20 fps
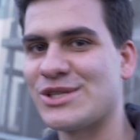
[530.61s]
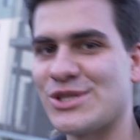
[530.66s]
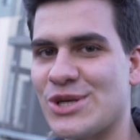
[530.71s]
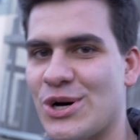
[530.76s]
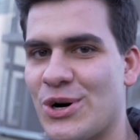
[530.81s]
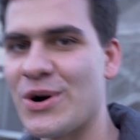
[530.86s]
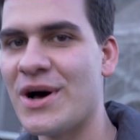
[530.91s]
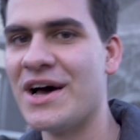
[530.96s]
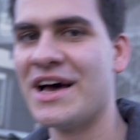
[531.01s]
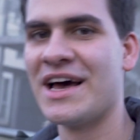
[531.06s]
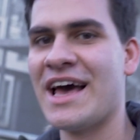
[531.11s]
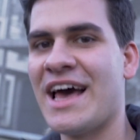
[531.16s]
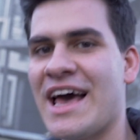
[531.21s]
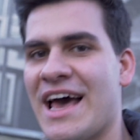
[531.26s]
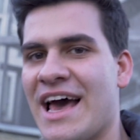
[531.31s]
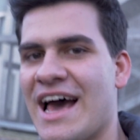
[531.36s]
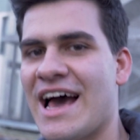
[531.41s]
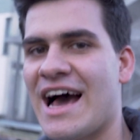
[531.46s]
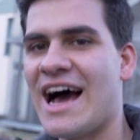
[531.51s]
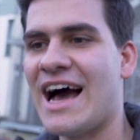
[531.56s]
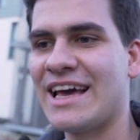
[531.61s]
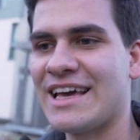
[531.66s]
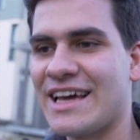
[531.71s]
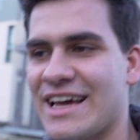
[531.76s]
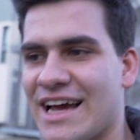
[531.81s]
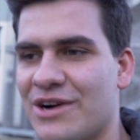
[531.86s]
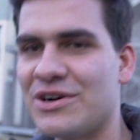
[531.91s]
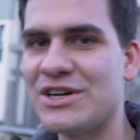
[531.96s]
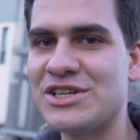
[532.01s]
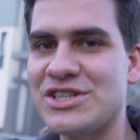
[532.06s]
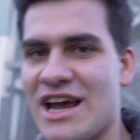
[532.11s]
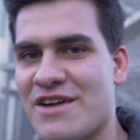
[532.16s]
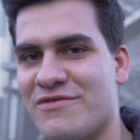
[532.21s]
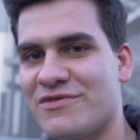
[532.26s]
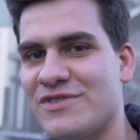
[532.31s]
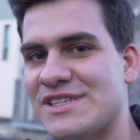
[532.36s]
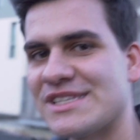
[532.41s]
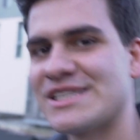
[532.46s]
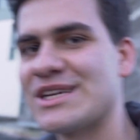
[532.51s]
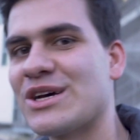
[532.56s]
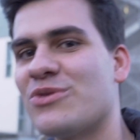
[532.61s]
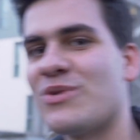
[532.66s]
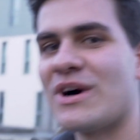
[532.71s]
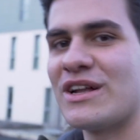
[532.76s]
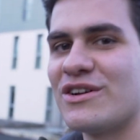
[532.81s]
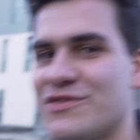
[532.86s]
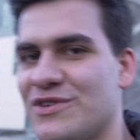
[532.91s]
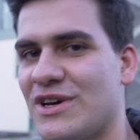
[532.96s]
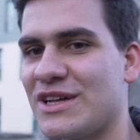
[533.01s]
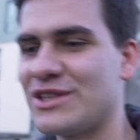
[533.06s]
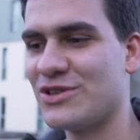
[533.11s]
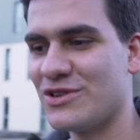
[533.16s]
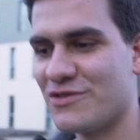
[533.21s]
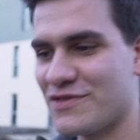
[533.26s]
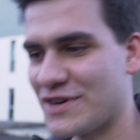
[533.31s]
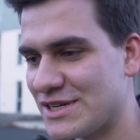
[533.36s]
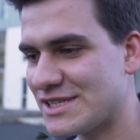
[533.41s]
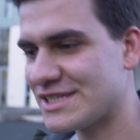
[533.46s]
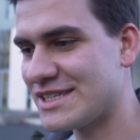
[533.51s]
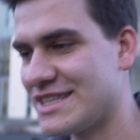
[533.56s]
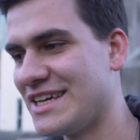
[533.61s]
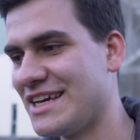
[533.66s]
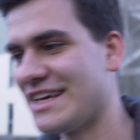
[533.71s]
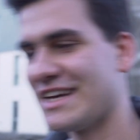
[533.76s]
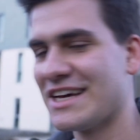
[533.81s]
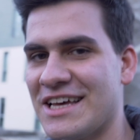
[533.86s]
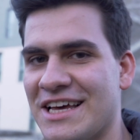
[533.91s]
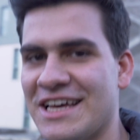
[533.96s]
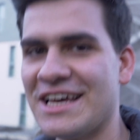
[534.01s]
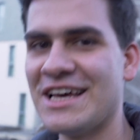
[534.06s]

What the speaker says: So I encourage every single one of you at university